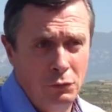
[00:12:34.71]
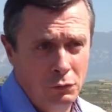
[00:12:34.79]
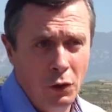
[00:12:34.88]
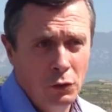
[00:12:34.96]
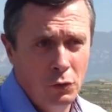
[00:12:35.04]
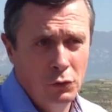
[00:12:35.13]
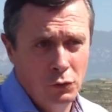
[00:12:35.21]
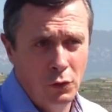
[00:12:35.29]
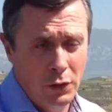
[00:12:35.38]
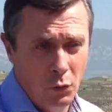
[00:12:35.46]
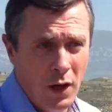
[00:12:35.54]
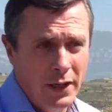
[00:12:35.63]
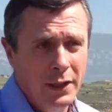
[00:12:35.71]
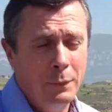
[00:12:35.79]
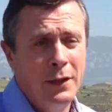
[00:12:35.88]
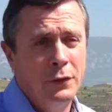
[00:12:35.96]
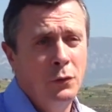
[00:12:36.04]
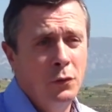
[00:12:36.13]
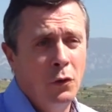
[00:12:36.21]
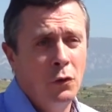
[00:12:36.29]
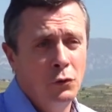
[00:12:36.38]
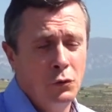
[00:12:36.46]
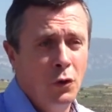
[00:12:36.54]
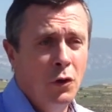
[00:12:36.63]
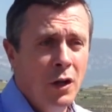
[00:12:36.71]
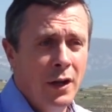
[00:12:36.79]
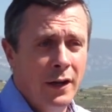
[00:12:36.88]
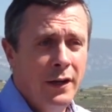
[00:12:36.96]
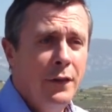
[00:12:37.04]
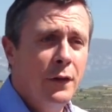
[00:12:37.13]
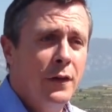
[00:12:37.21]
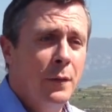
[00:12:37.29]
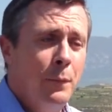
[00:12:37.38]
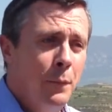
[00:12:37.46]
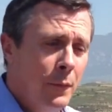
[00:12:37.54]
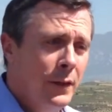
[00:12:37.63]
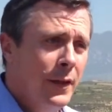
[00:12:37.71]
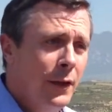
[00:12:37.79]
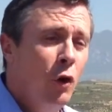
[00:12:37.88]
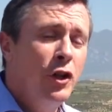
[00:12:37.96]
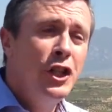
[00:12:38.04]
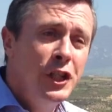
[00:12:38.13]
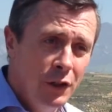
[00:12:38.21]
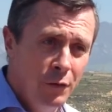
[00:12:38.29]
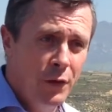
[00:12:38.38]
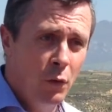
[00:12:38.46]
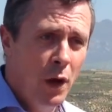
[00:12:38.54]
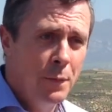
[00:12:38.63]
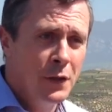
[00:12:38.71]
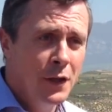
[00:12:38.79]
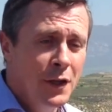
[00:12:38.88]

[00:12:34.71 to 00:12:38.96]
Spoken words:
don't control the quality, but you don't control neither the origin of the grapes.